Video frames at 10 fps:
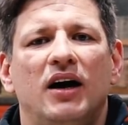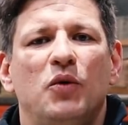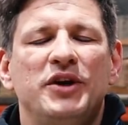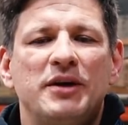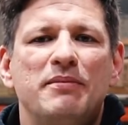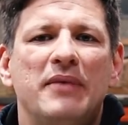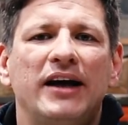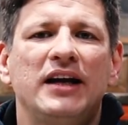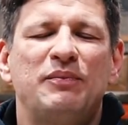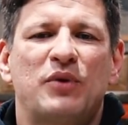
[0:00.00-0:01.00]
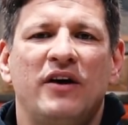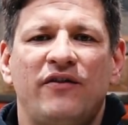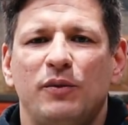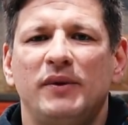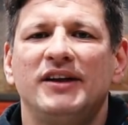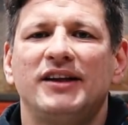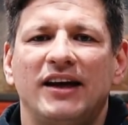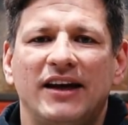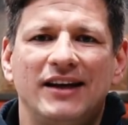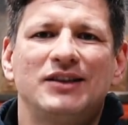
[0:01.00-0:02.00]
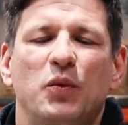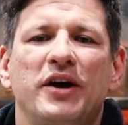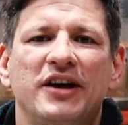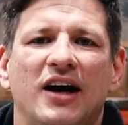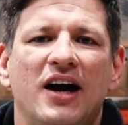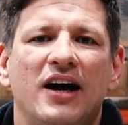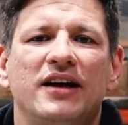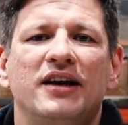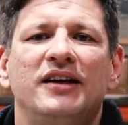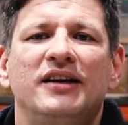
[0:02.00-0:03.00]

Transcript: When the mining profitability is very high,